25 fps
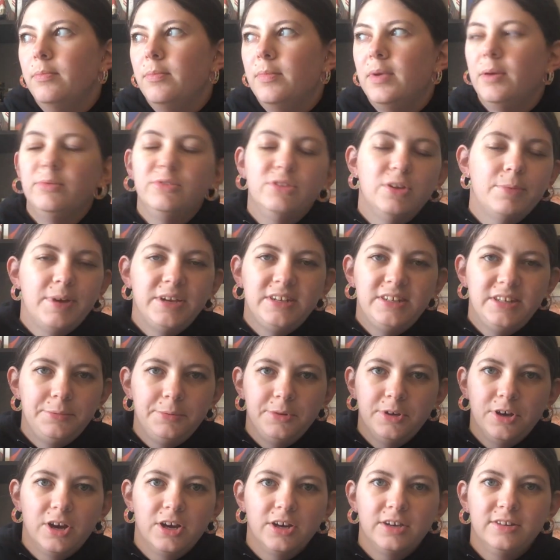it was on my
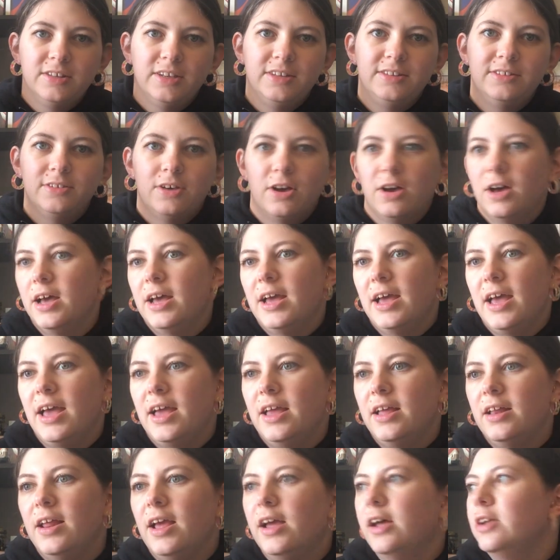TBR because I saw it
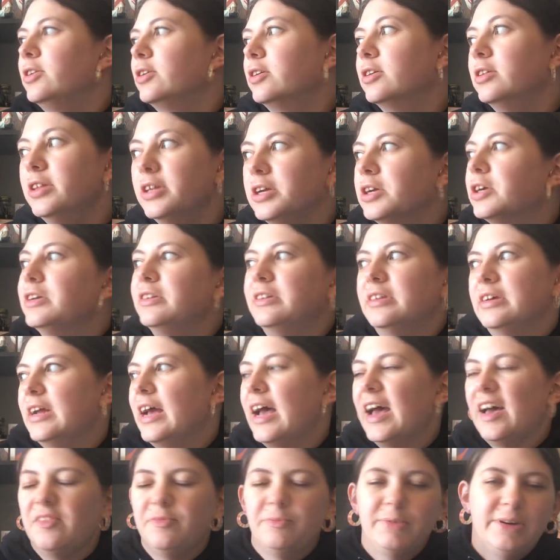on clearance at a
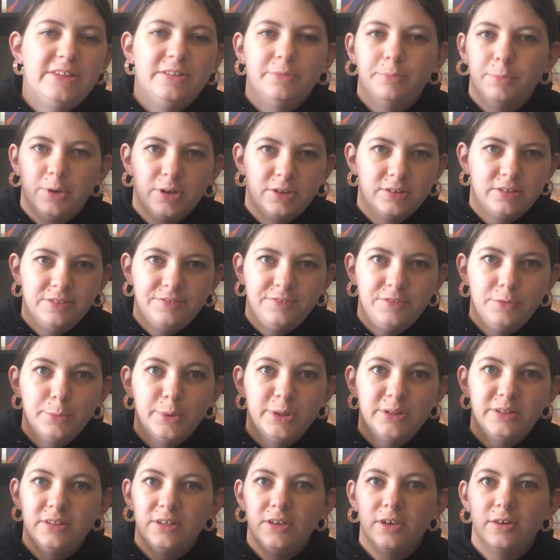half price books a few
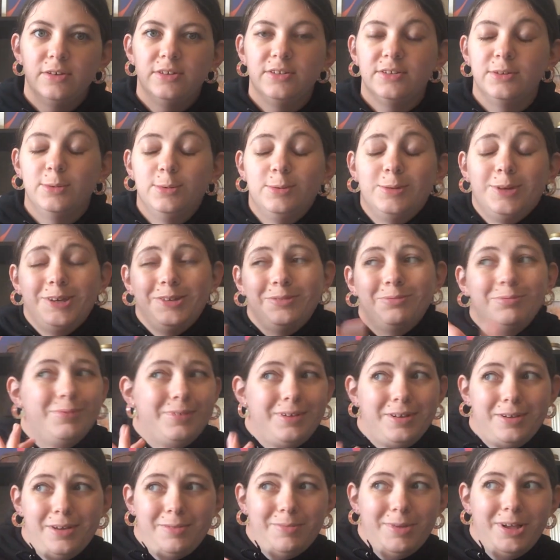months ago, and so I was like,
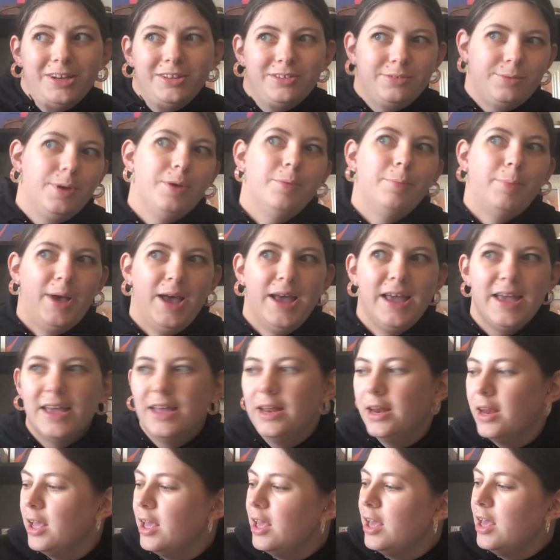I might as well buy it.
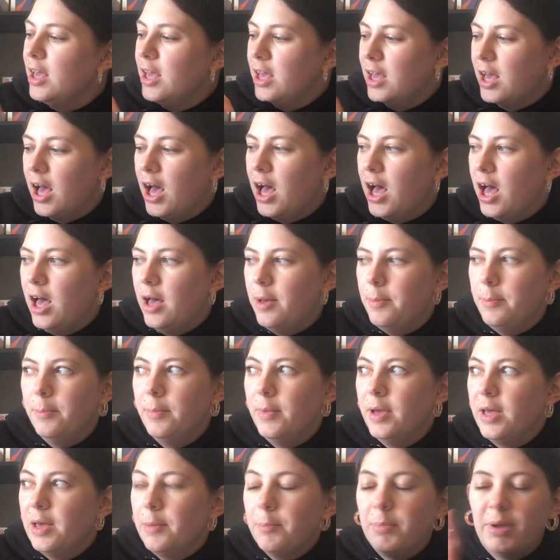
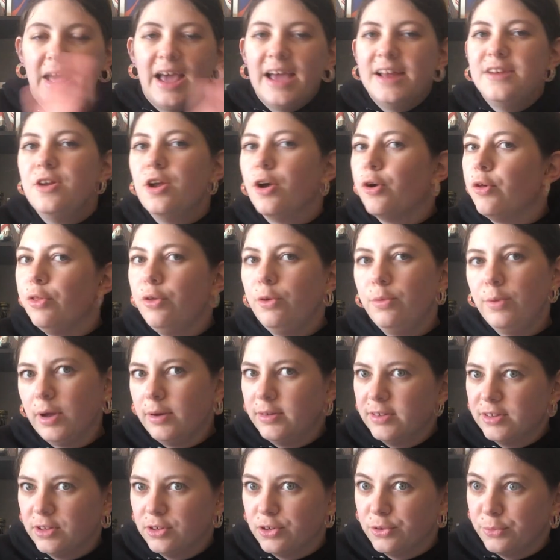But I had no clue when I
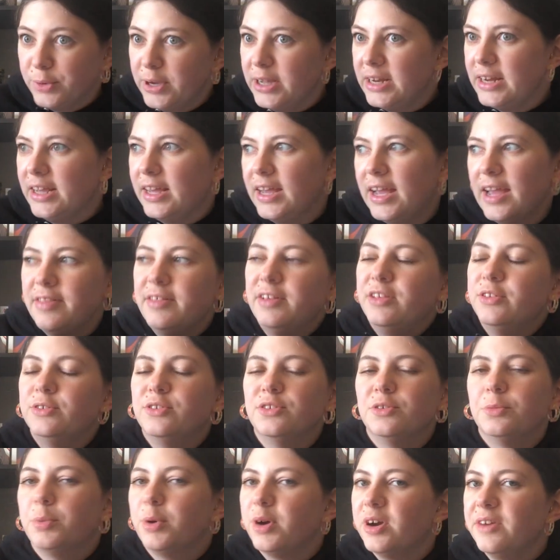was going to read it, and this was
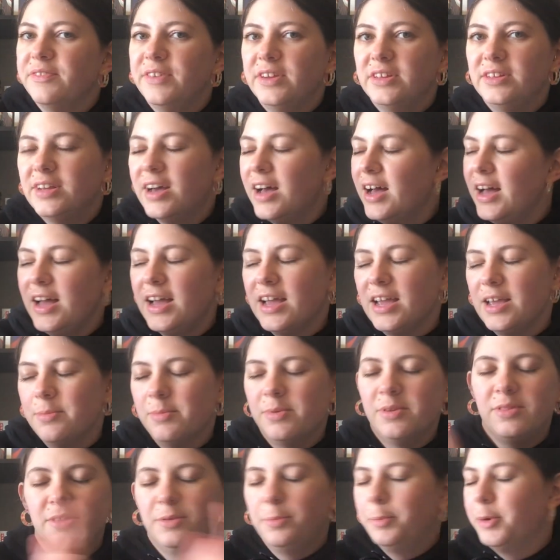a perfect time,
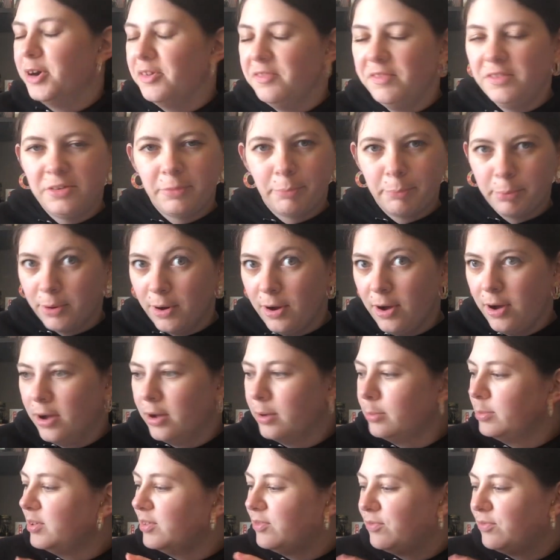the perfect prompt